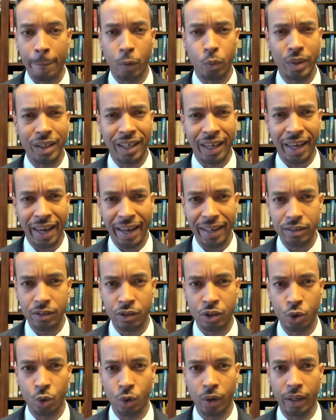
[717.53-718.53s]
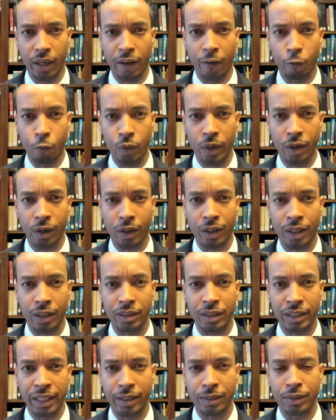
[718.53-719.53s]
But we can't do it if we are
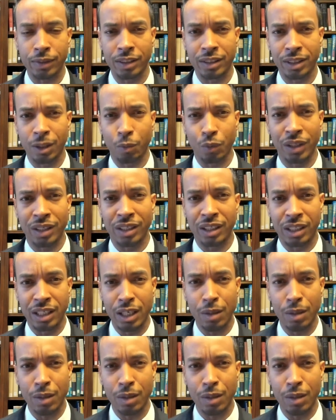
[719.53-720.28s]
content to simply